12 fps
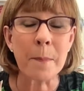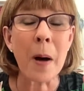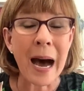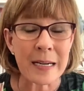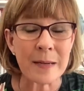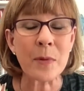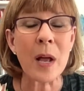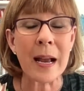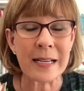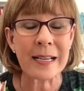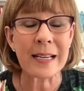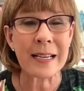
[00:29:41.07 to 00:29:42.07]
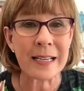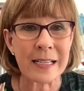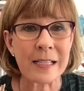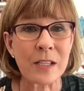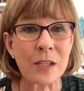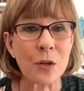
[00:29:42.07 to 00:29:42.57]
The bottom line
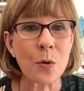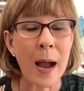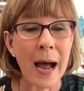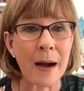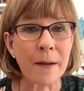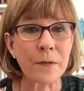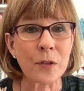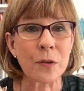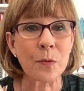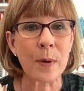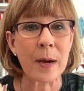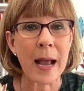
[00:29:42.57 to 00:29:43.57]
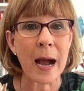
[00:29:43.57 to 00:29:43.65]
is, you have to,